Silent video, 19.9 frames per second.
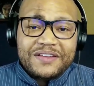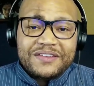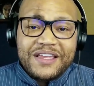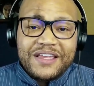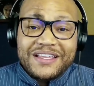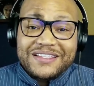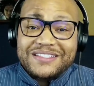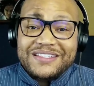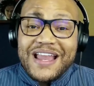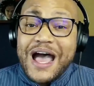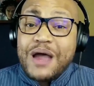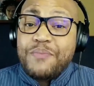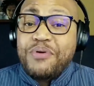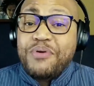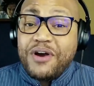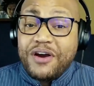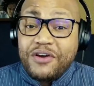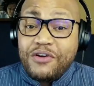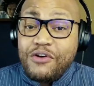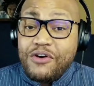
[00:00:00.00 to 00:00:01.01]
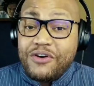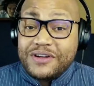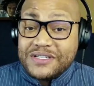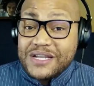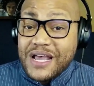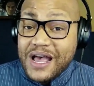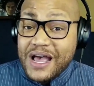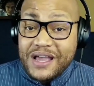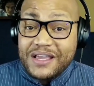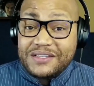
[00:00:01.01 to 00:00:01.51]
it's not
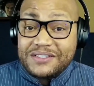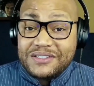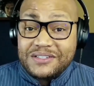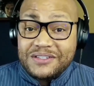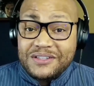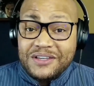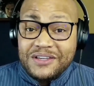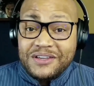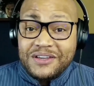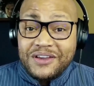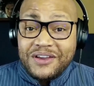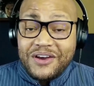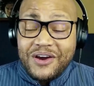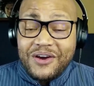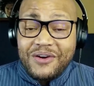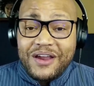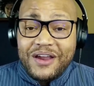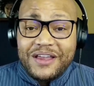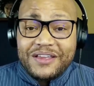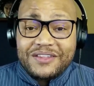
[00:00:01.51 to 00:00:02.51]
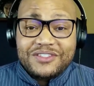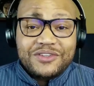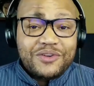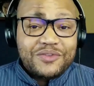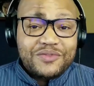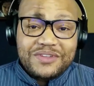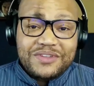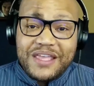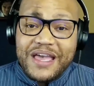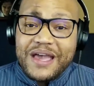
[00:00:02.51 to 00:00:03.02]
prioritized. All right.
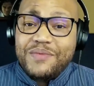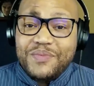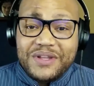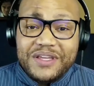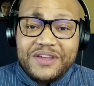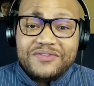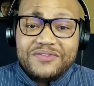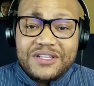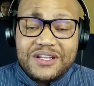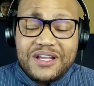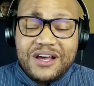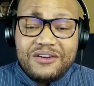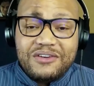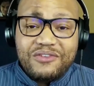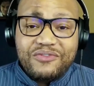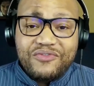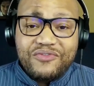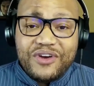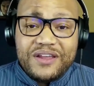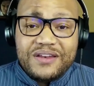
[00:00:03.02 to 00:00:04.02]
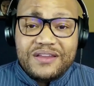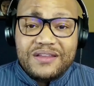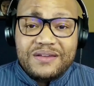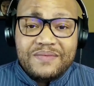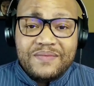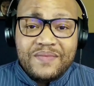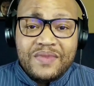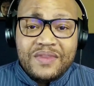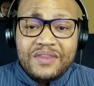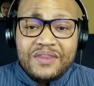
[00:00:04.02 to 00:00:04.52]
So that leaves it underfunded,
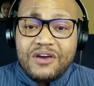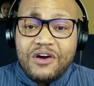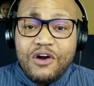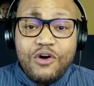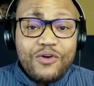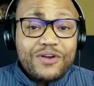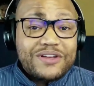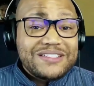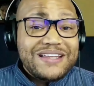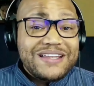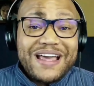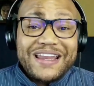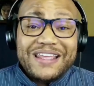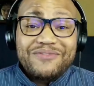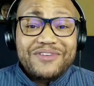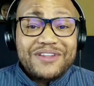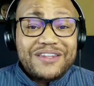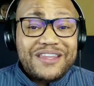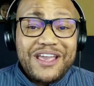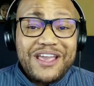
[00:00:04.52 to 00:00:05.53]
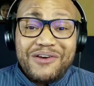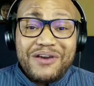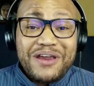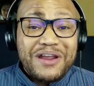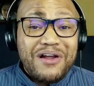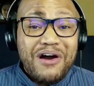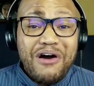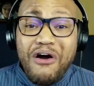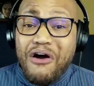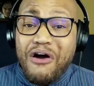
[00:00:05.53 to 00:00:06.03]
or it's not even there
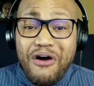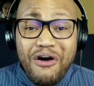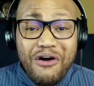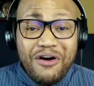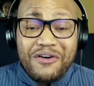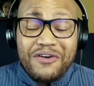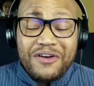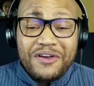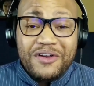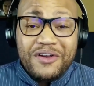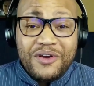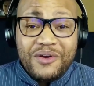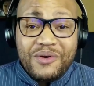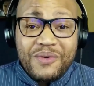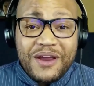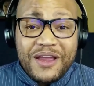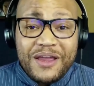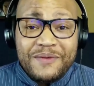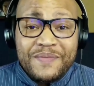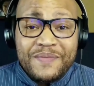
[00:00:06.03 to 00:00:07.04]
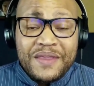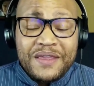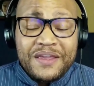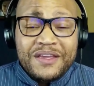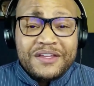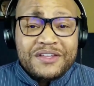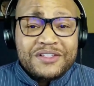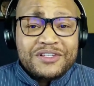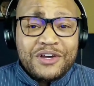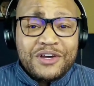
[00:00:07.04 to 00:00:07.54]
at all. Right.
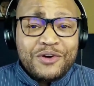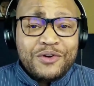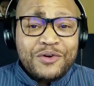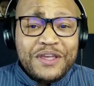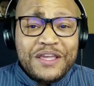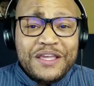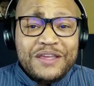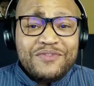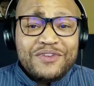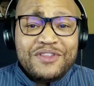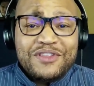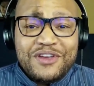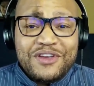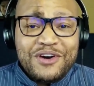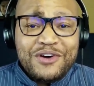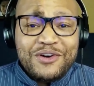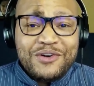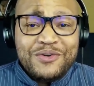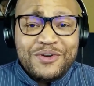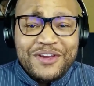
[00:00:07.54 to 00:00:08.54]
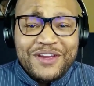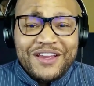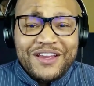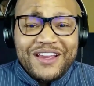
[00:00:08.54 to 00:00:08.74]
So even though,